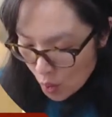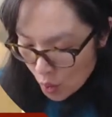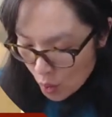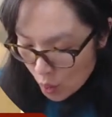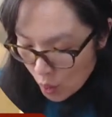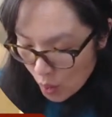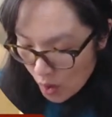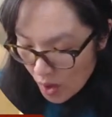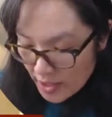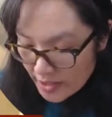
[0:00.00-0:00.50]

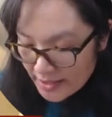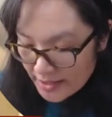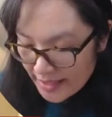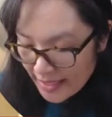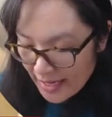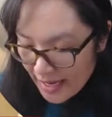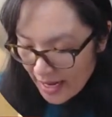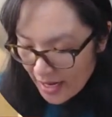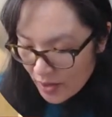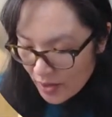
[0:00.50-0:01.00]
1
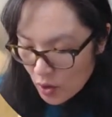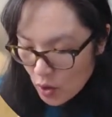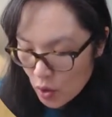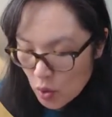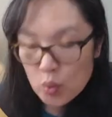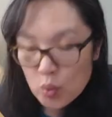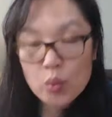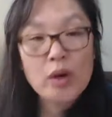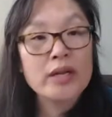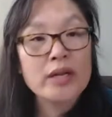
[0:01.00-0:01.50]
cat
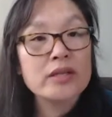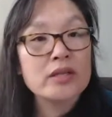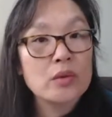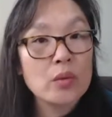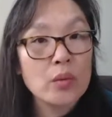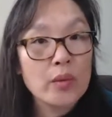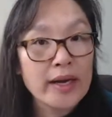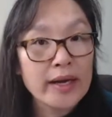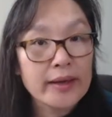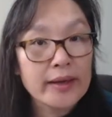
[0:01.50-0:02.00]
runs
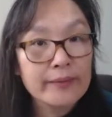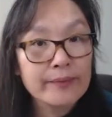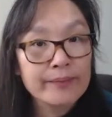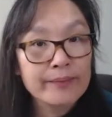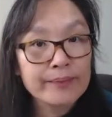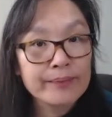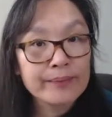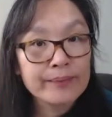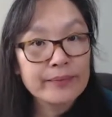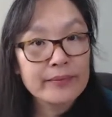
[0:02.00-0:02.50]
away.
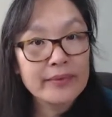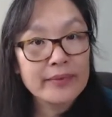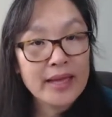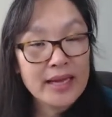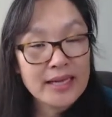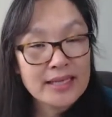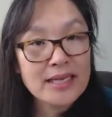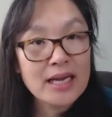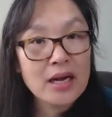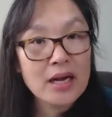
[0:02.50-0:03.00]
And
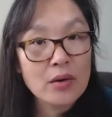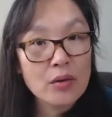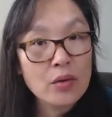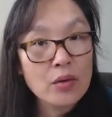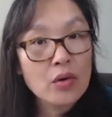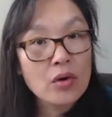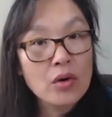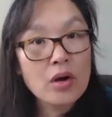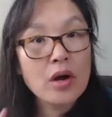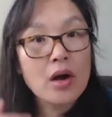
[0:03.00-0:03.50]
that's
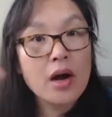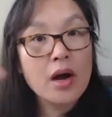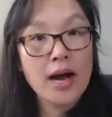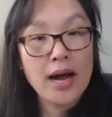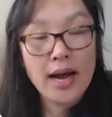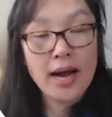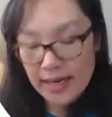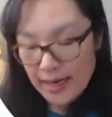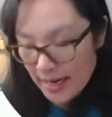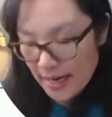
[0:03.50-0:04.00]
how
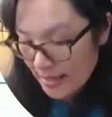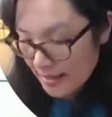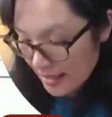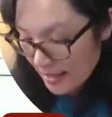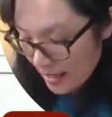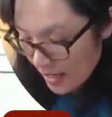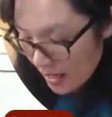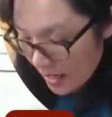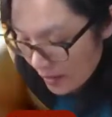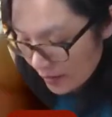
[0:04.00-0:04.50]
I
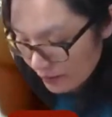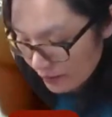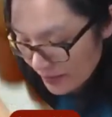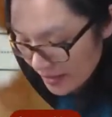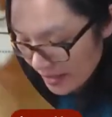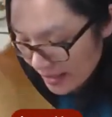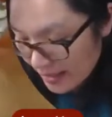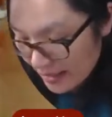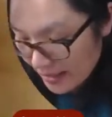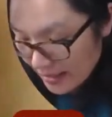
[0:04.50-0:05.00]

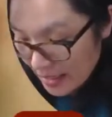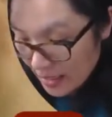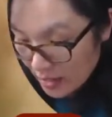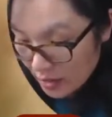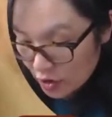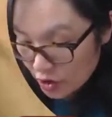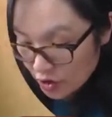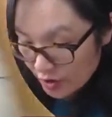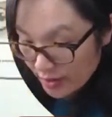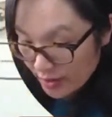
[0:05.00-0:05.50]
made an
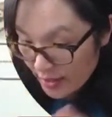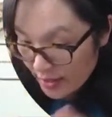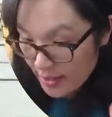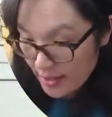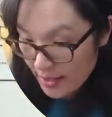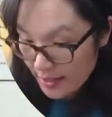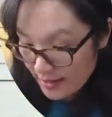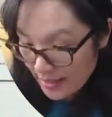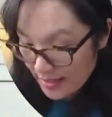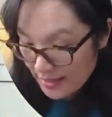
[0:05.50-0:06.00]
analogy.
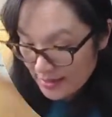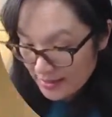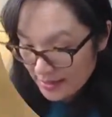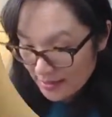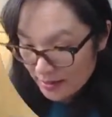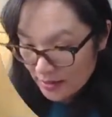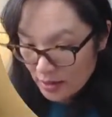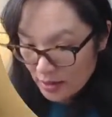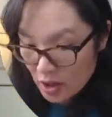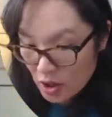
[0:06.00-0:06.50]
And that's
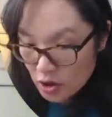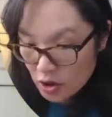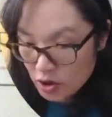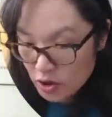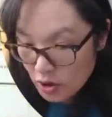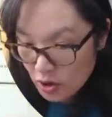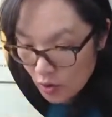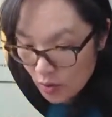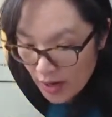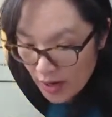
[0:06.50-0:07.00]
it.
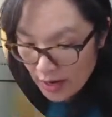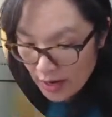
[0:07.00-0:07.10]
So